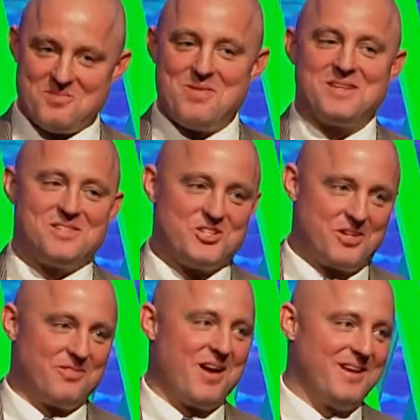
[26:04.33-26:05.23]
messaging,
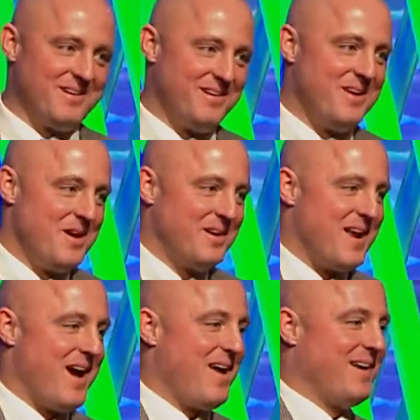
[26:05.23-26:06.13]
right?
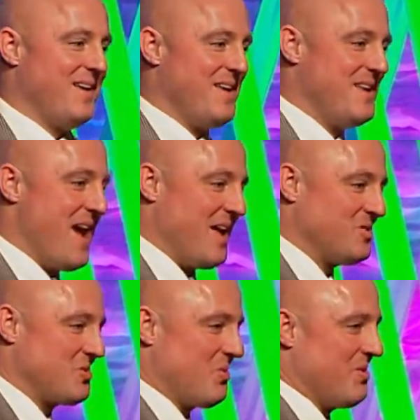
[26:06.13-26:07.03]
Not
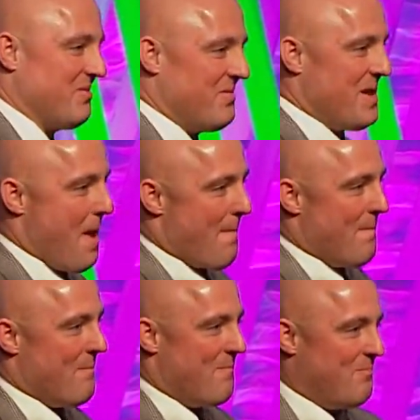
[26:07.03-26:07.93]
sort of
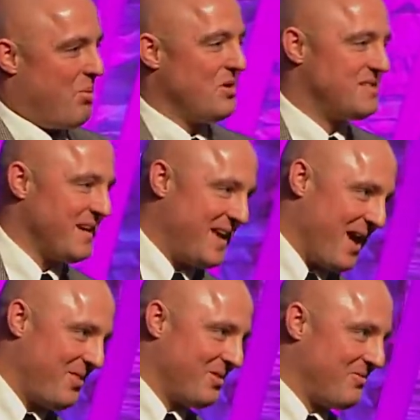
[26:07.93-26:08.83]
put
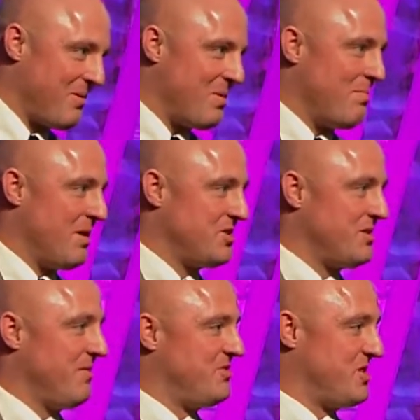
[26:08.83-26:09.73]
together from a bunch
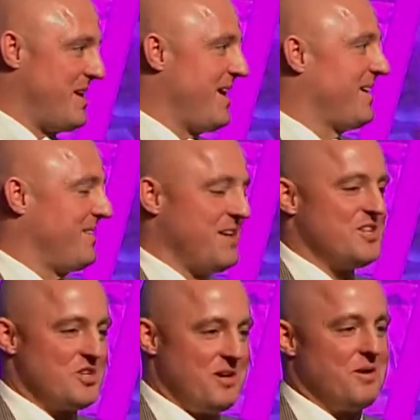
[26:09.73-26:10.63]
of genetically
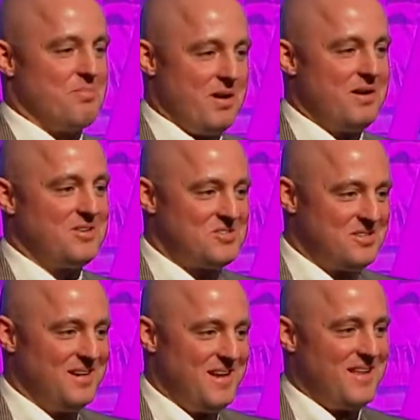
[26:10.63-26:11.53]
engineered bugs
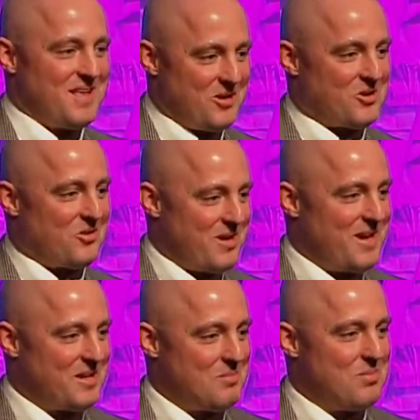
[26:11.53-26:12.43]
that are creating
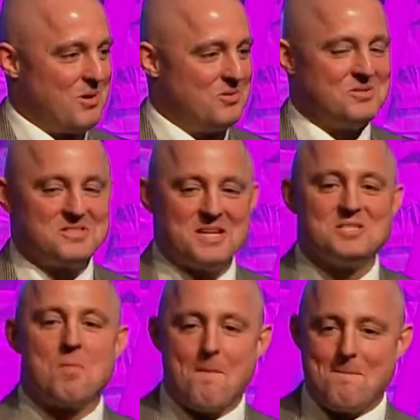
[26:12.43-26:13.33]
components. It's
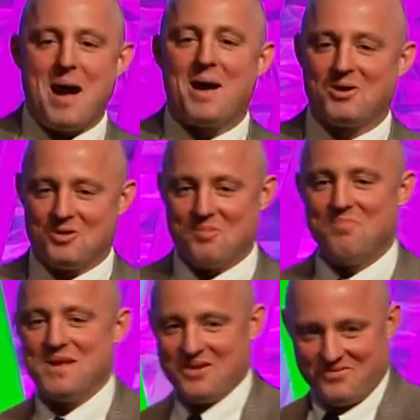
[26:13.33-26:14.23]
modern
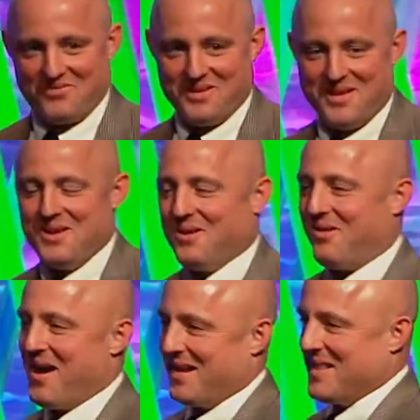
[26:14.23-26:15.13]
beef, all
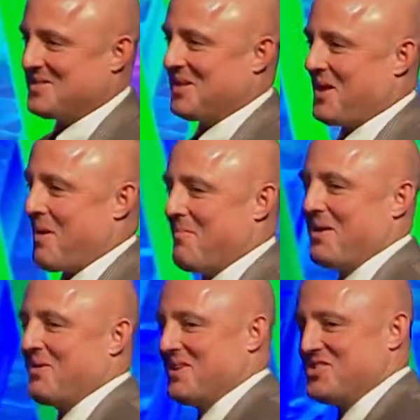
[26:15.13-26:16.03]
right? That's a lot
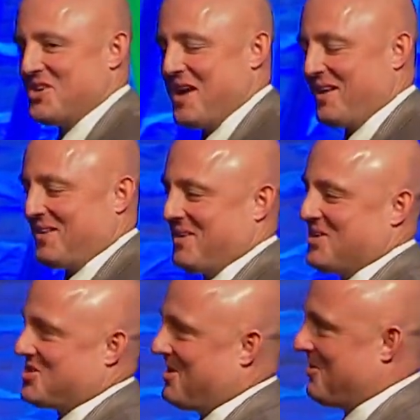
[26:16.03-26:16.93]
better than genetically
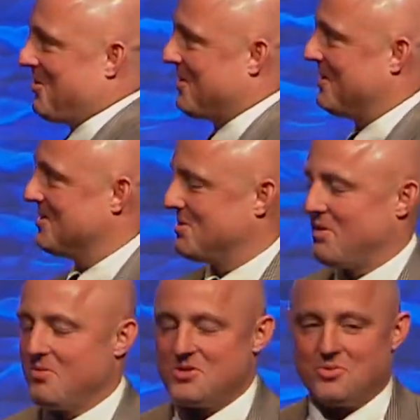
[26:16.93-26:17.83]
engineered organism. I
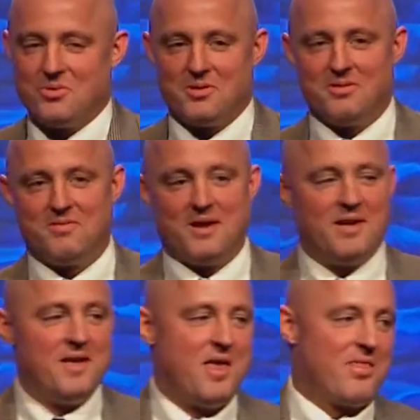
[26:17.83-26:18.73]
wish we would have
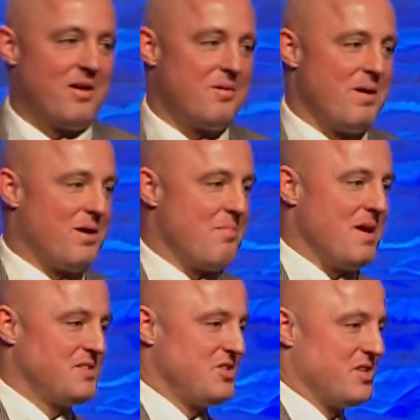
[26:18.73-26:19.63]
thought about our
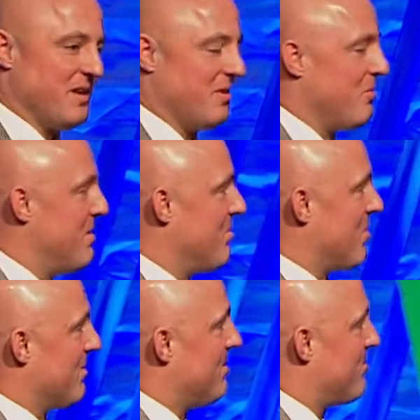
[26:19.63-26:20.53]
messaging a little bit
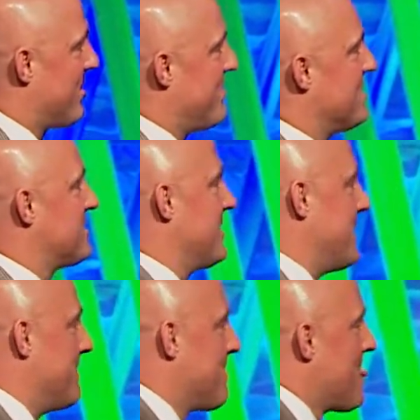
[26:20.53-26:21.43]
more previously.
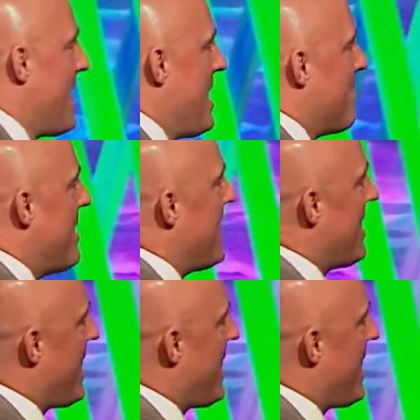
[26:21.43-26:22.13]
But